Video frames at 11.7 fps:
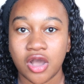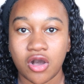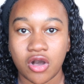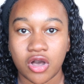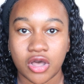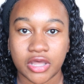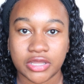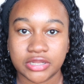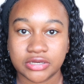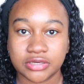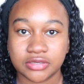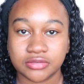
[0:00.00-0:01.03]

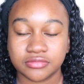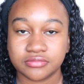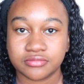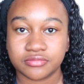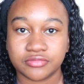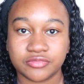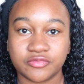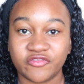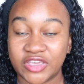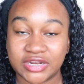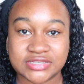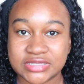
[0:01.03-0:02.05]
on
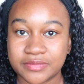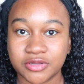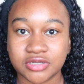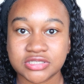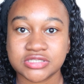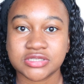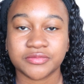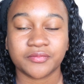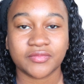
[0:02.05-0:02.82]
fantasy books,